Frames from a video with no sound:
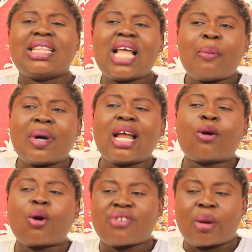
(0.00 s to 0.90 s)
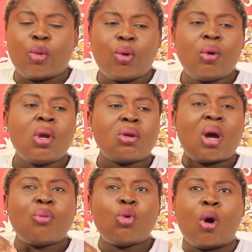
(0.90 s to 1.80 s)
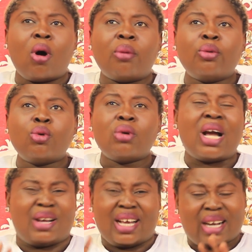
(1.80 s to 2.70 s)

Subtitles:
time amana kofya mo, na mo omu